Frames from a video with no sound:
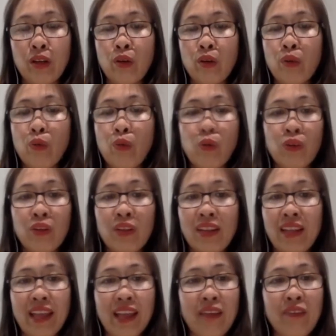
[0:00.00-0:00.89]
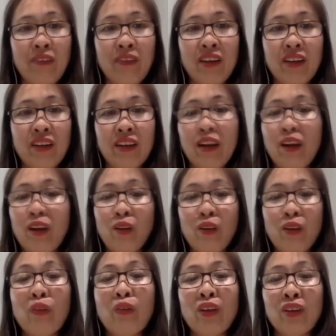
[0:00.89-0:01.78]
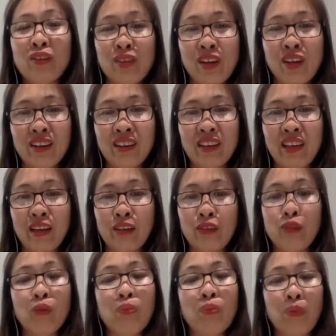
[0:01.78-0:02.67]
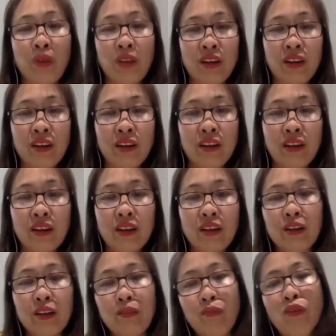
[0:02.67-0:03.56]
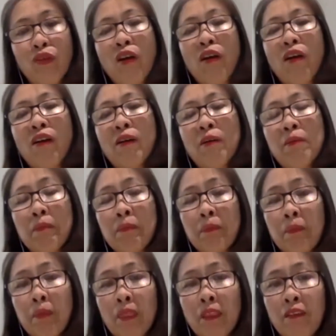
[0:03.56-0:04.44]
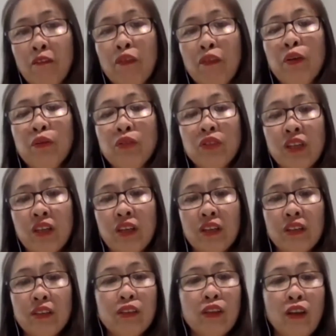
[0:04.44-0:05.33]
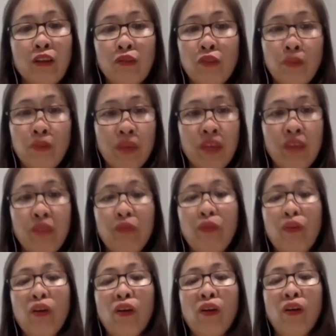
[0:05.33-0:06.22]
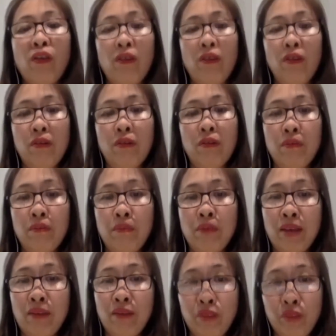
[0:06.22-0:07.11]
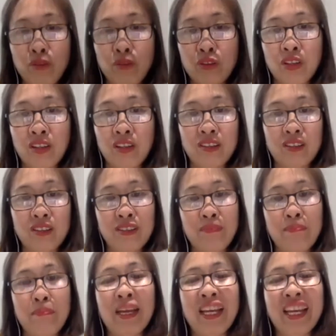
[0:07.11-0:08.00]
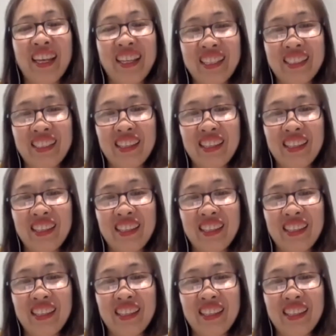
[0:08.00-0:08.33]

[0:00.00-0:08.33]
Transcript: would never know the reason that you bring. It's for a future. It's not for me. For my future is my kids.